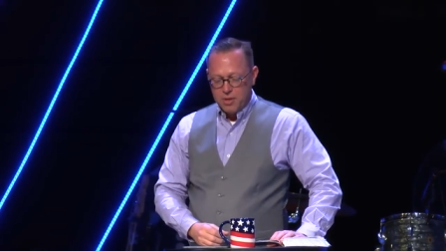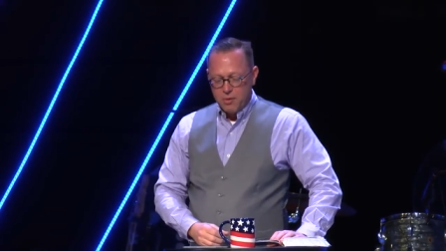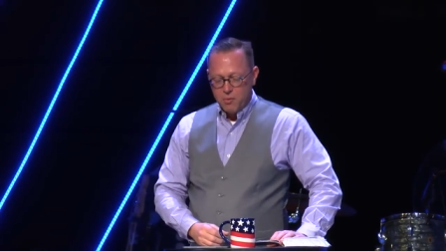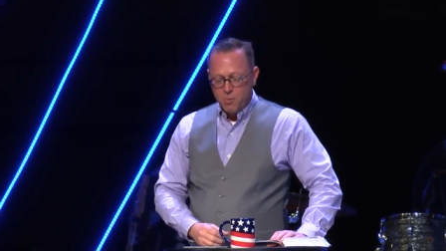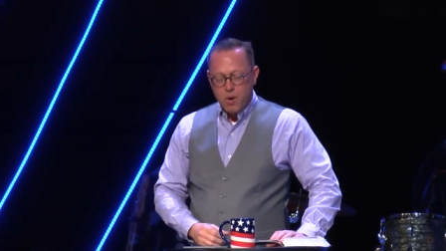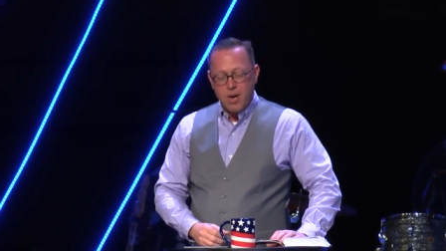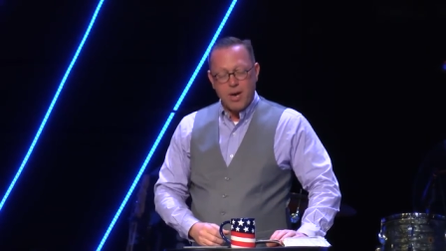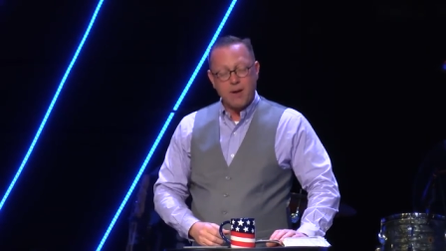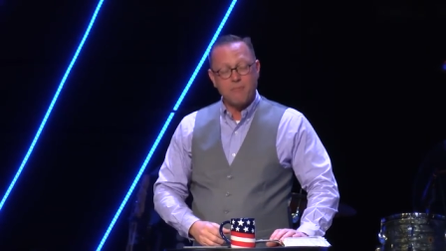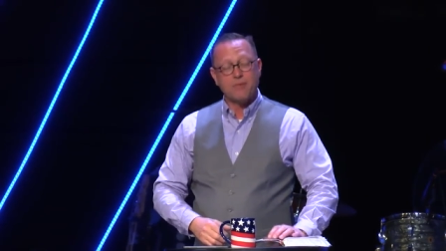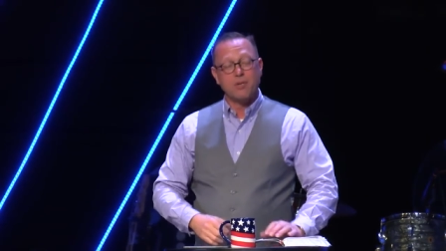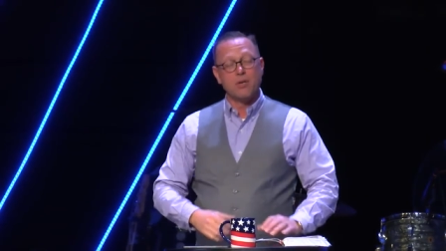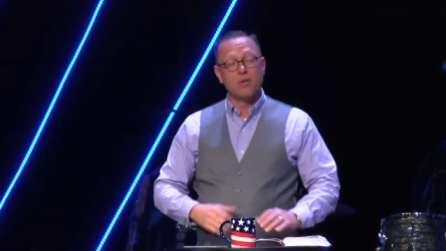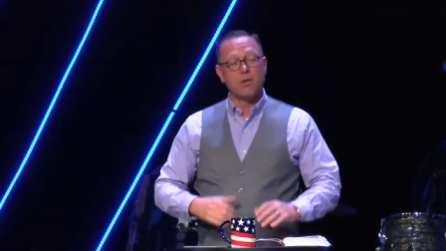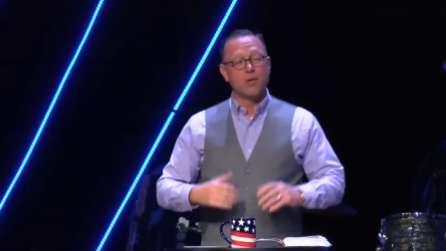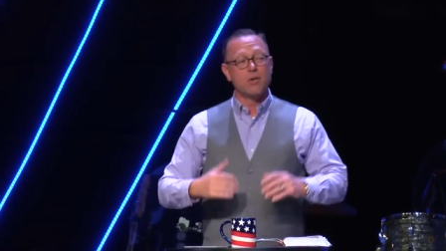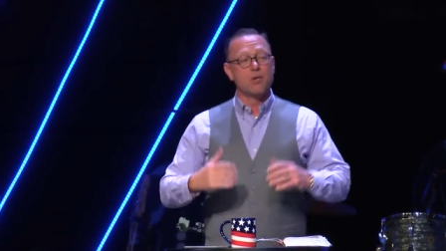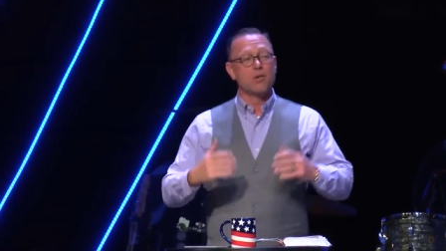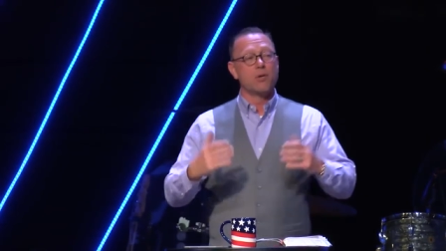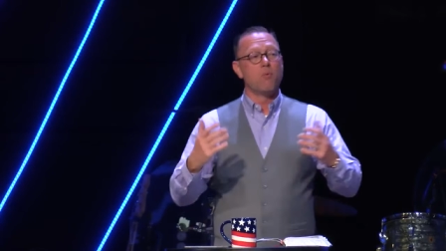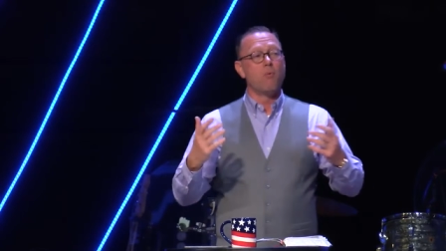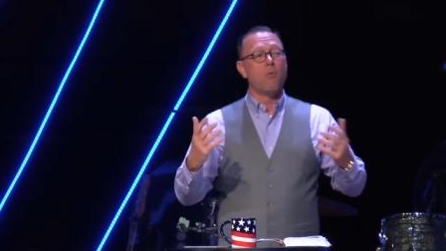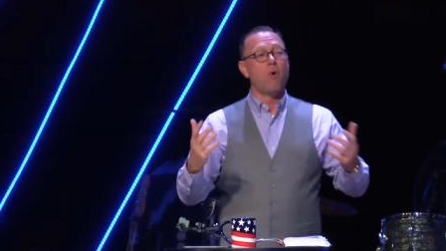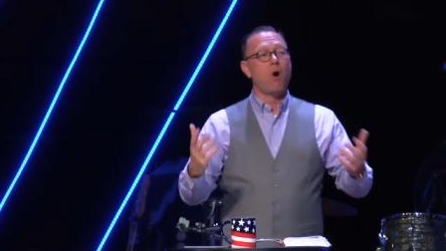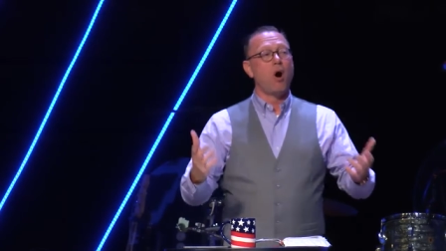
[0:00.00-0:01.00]
We have to learn
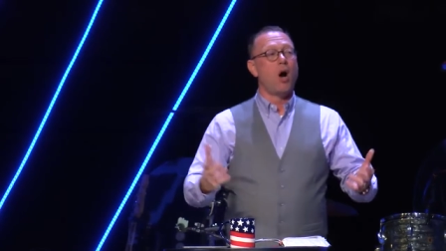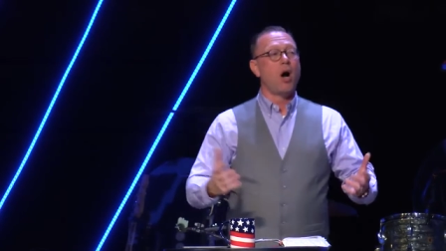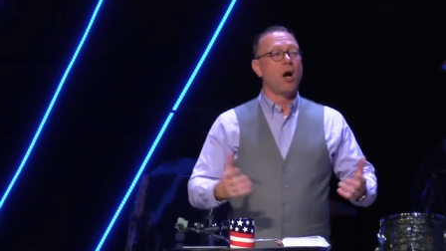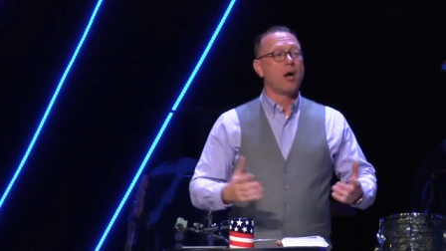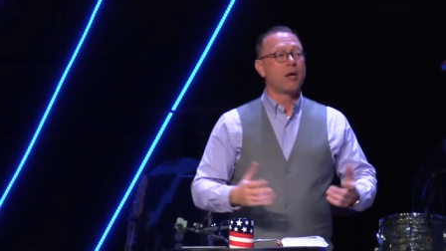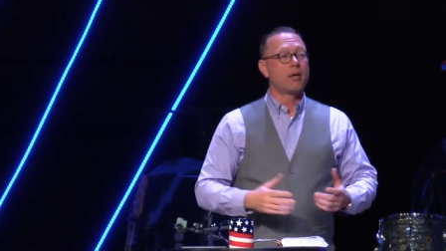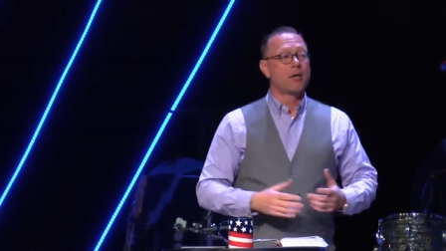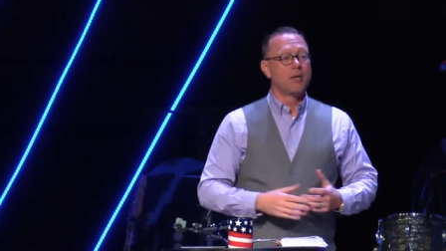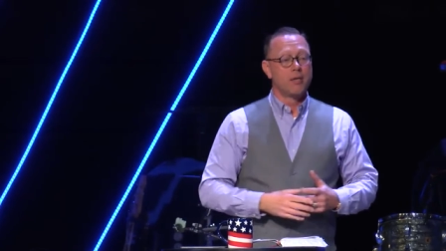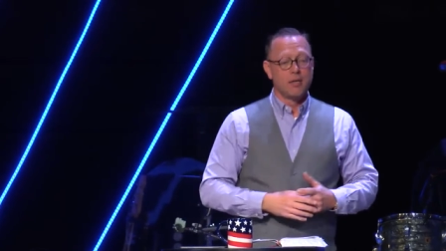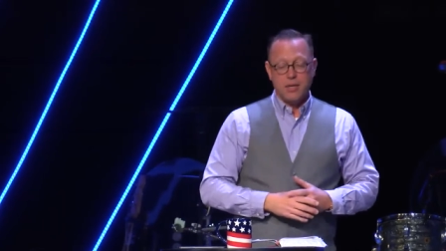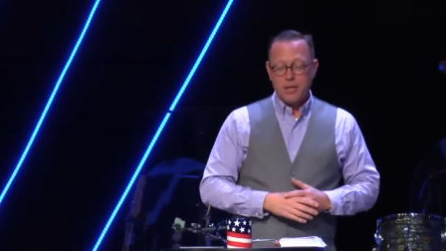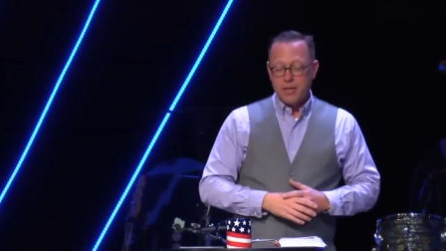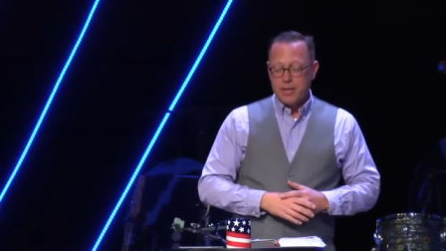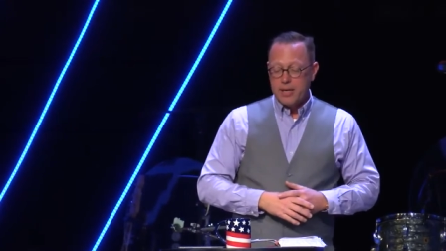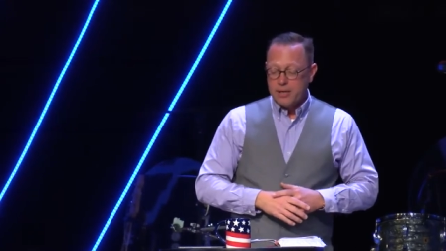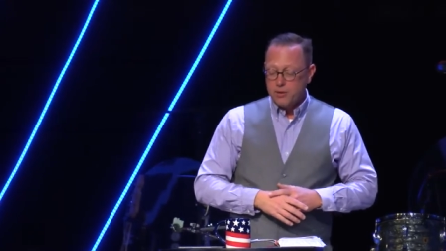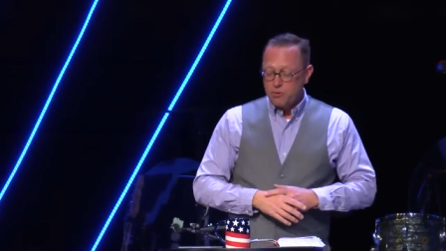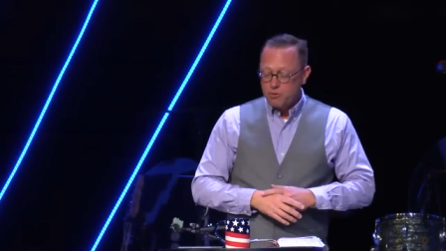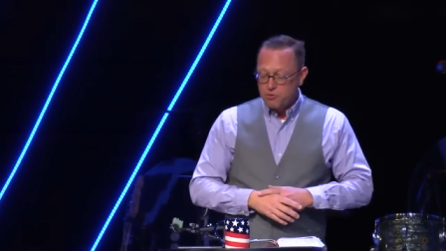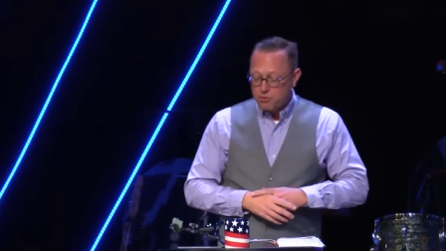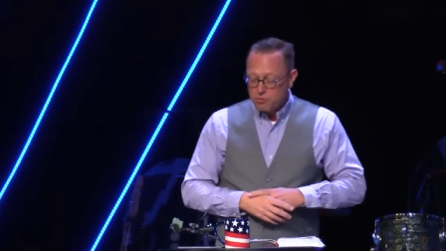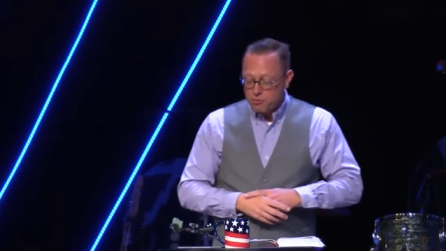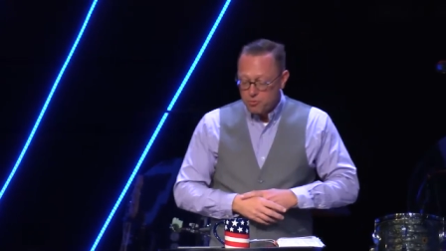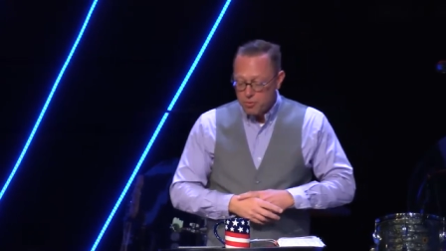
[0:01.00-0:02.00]
to walk in
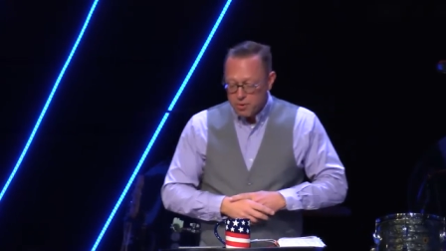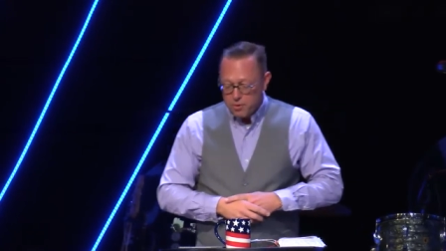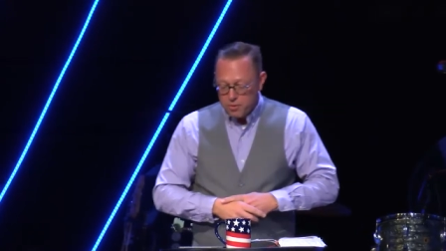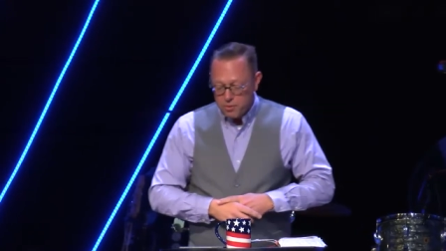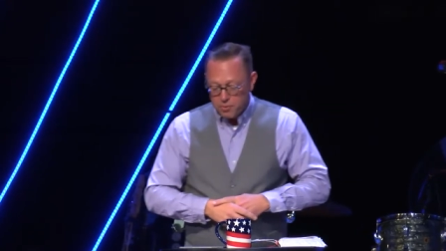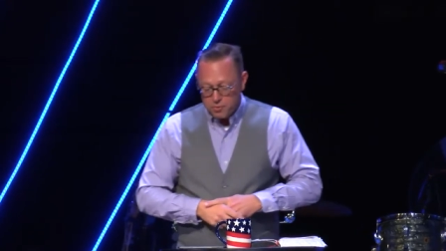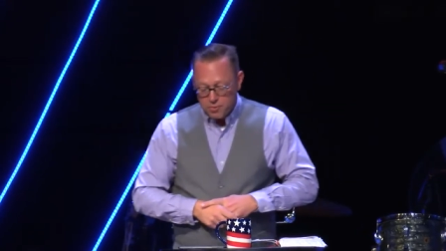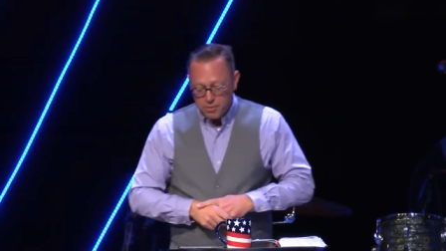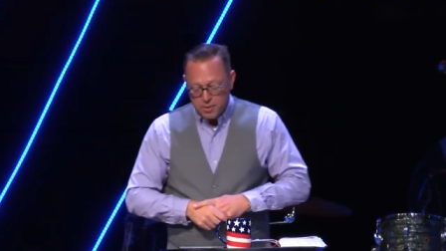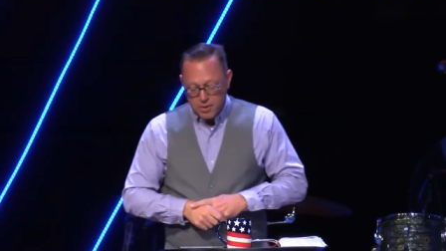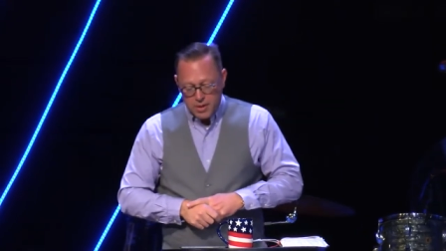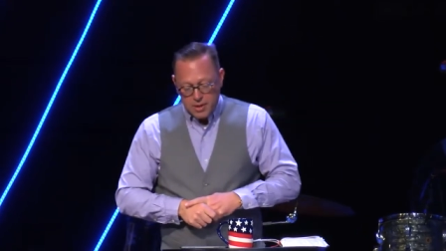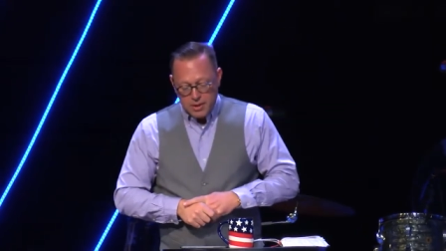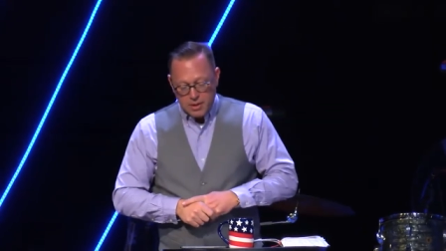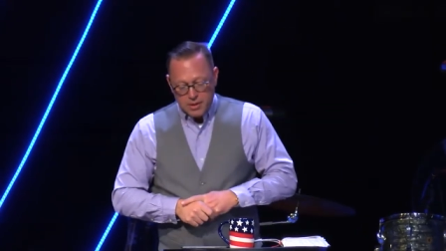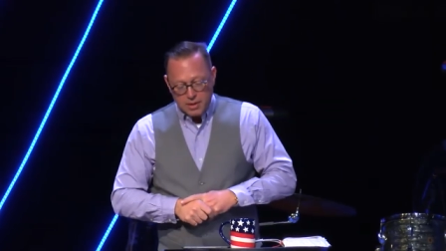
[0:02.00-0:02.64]
truth.